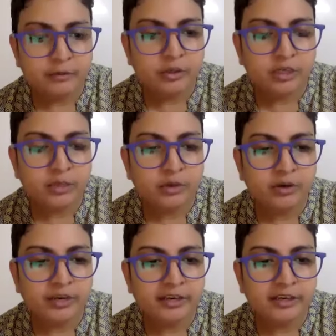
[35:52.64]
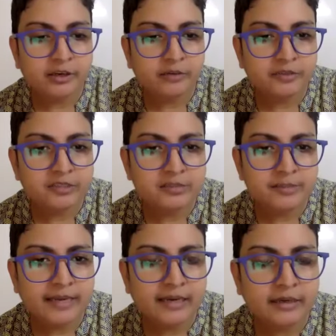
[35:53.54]
you really want to get rid of the
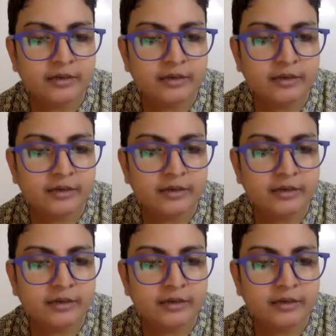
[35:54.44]
smell